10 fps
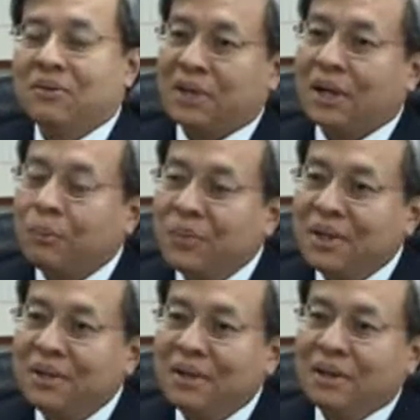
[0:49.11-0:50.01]
to come
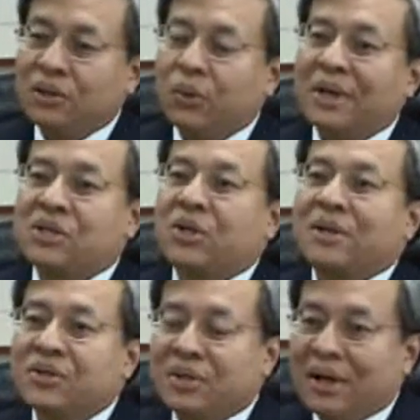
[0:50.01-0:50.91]
in to
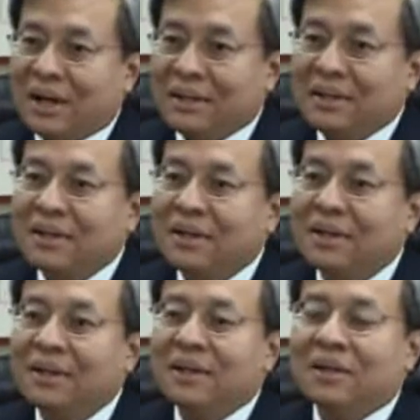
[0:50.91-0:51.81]
exchange their idea,